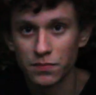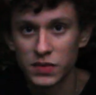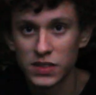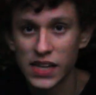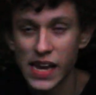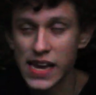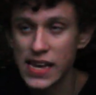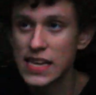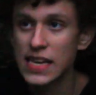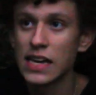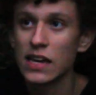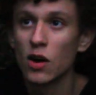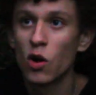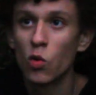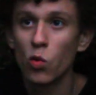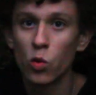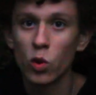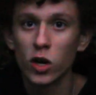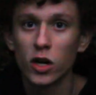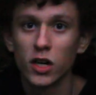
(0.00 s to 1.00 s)
taking a
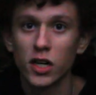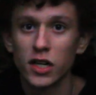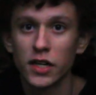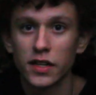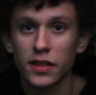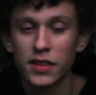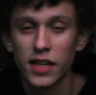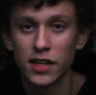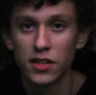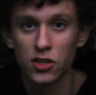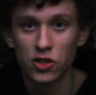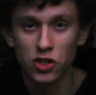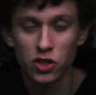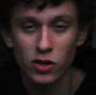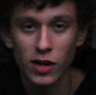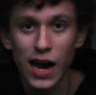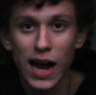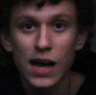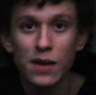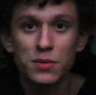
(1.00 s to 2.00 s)
word that
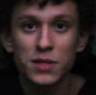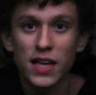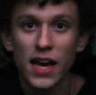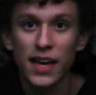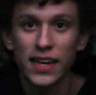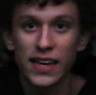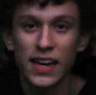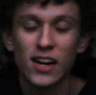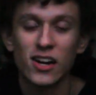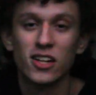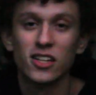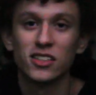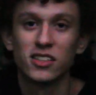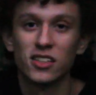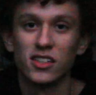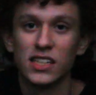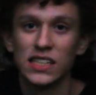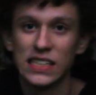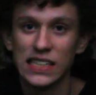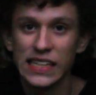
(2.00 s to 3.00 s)
describes that
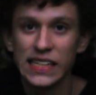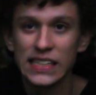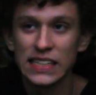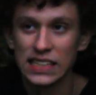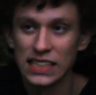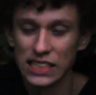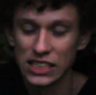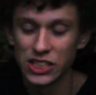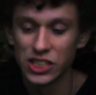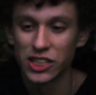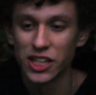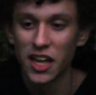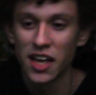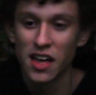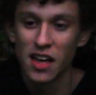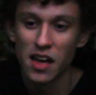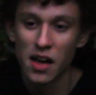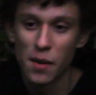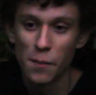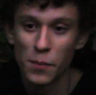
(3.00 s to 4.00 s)
character in English,
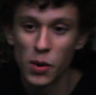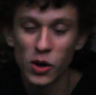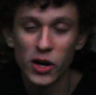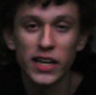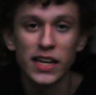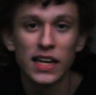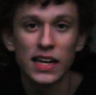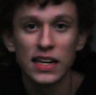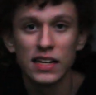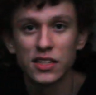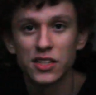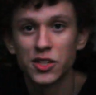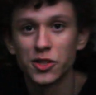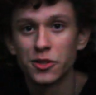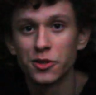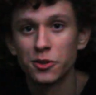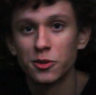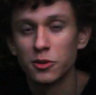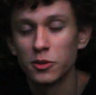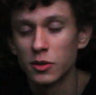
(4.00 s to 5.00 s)
putting it
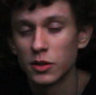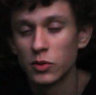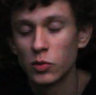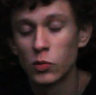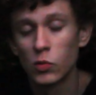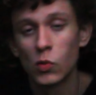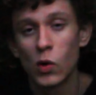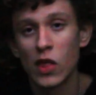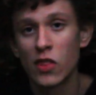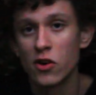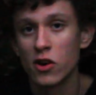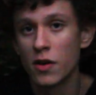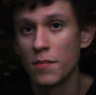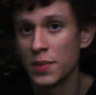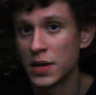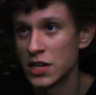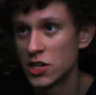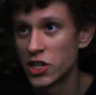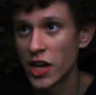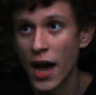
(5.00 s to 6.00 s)
into whether it
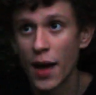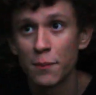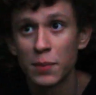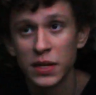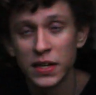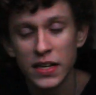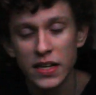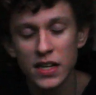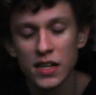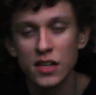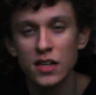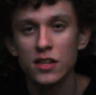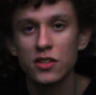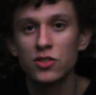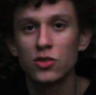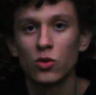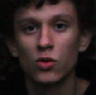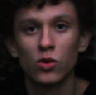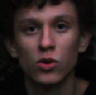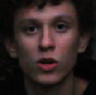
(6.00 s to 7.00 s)
be
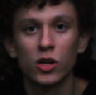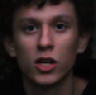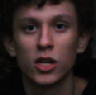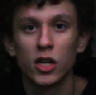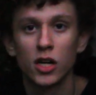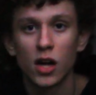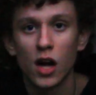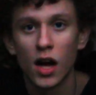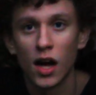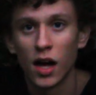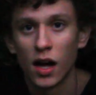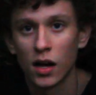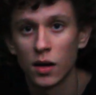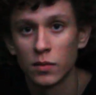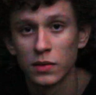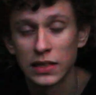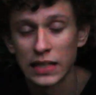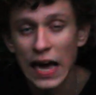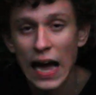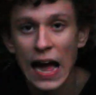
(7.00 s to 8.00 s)
Japanese or
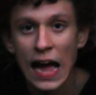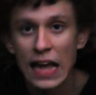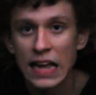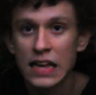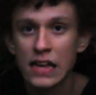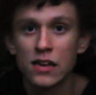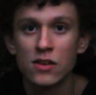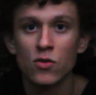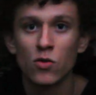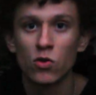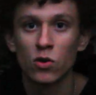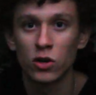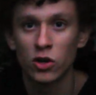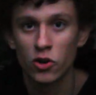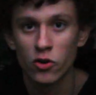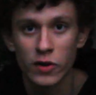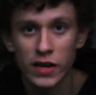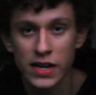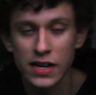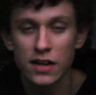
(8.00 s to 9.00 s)
Latin or
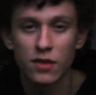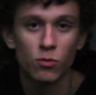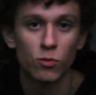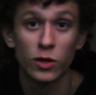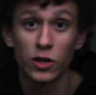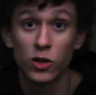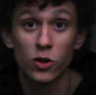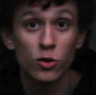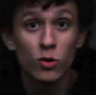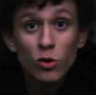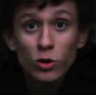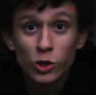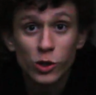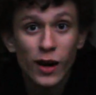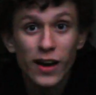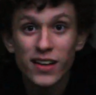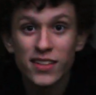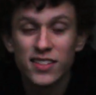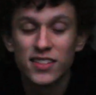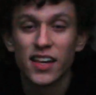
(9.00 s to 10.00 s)
Greek with Google
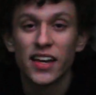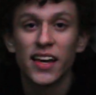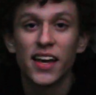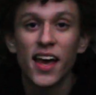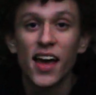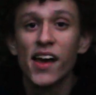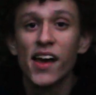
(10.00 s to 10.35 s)
Translate,